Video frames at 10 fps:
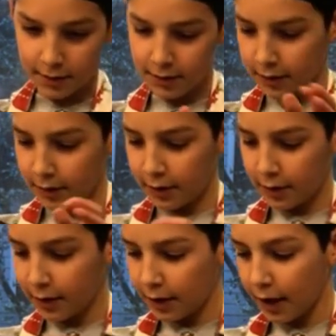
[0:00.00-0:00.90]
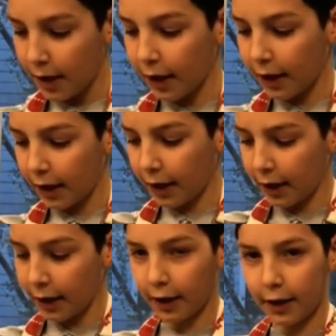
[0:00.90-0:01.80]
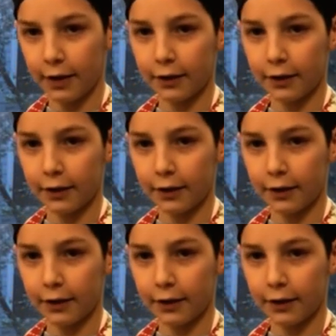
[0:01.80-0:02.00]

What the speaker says: and 2